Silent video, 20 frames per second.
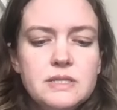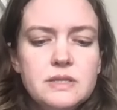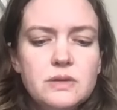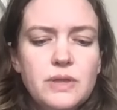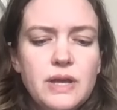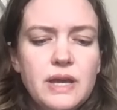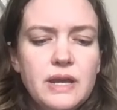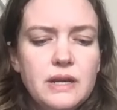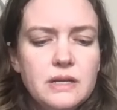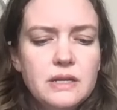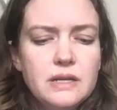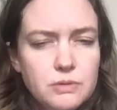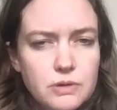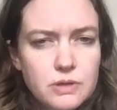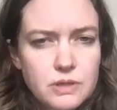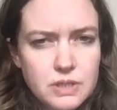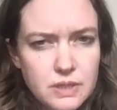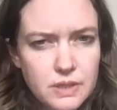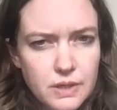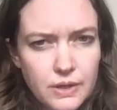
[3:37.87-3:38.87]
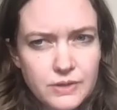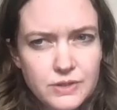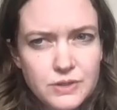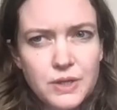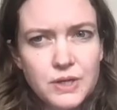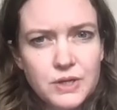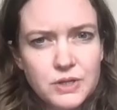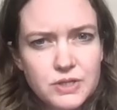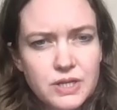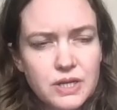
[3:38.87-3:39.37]
So that is important to,
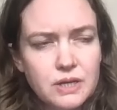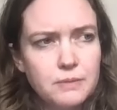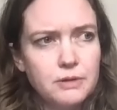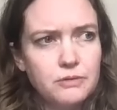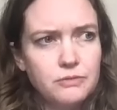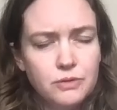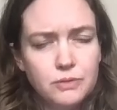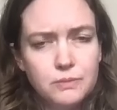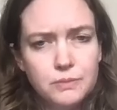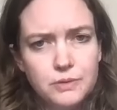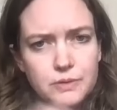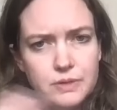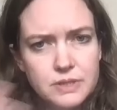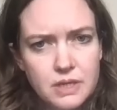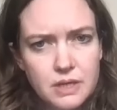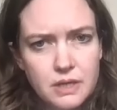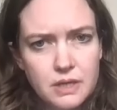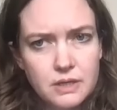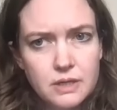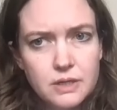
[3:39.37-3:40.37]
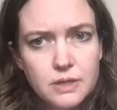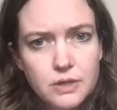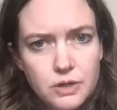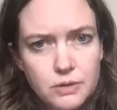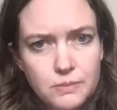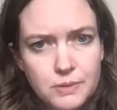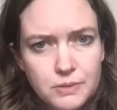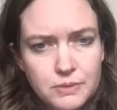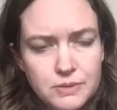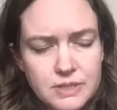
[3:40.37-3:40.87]
to understand about full moons and
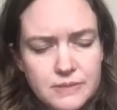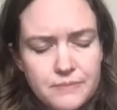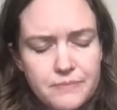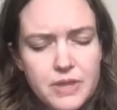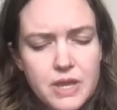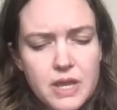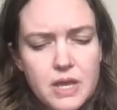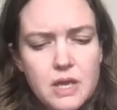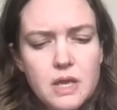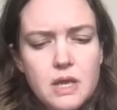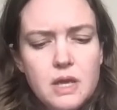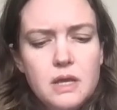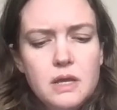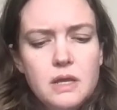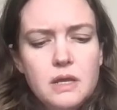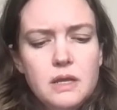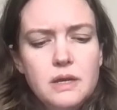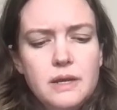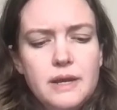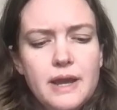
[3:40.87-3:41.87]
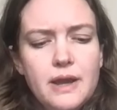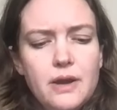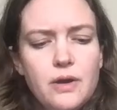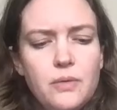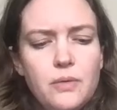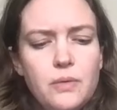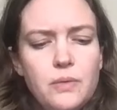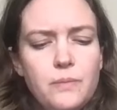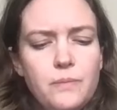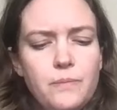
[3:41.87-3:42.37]
new moons.
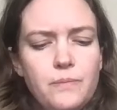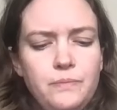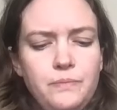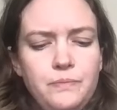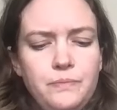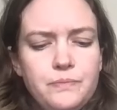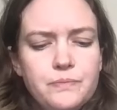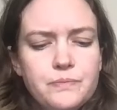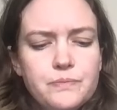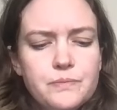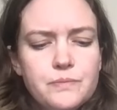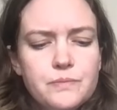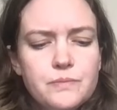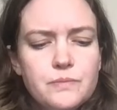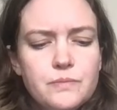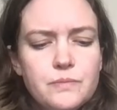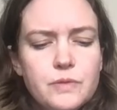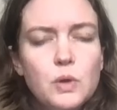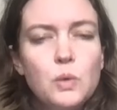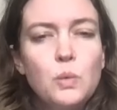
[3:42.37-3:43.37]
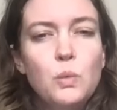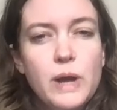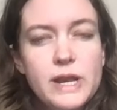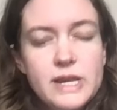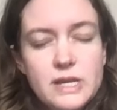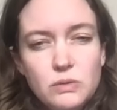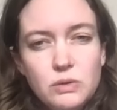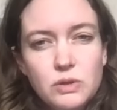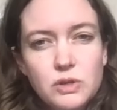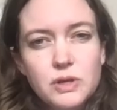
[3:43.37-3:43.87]
Now,
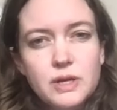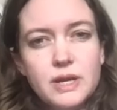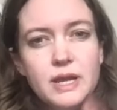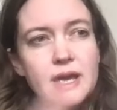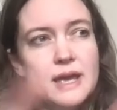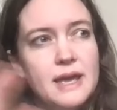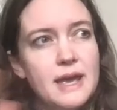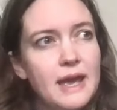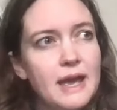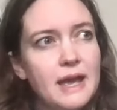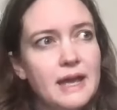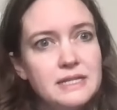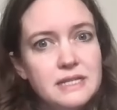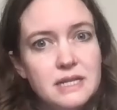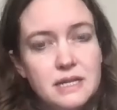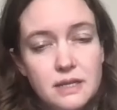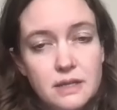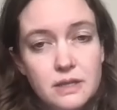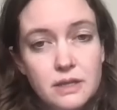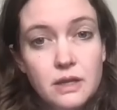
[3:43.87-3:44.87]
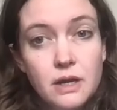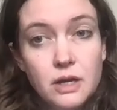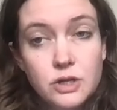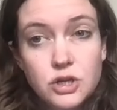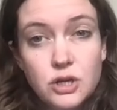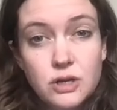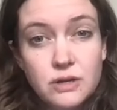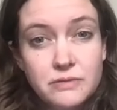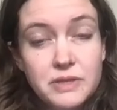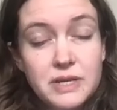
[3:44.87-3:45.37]
when you look at a
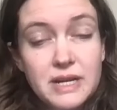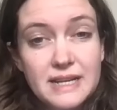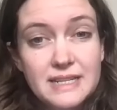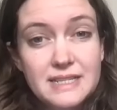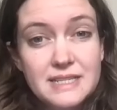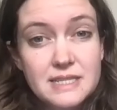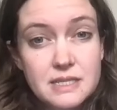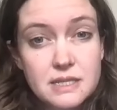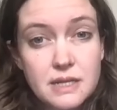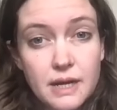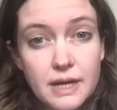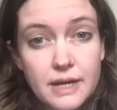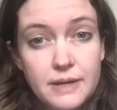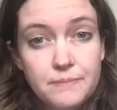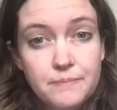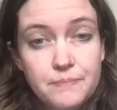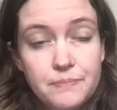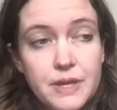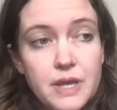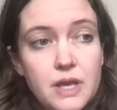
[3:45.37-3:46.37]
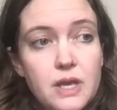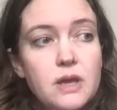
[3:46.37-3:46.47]
chart of the night sky,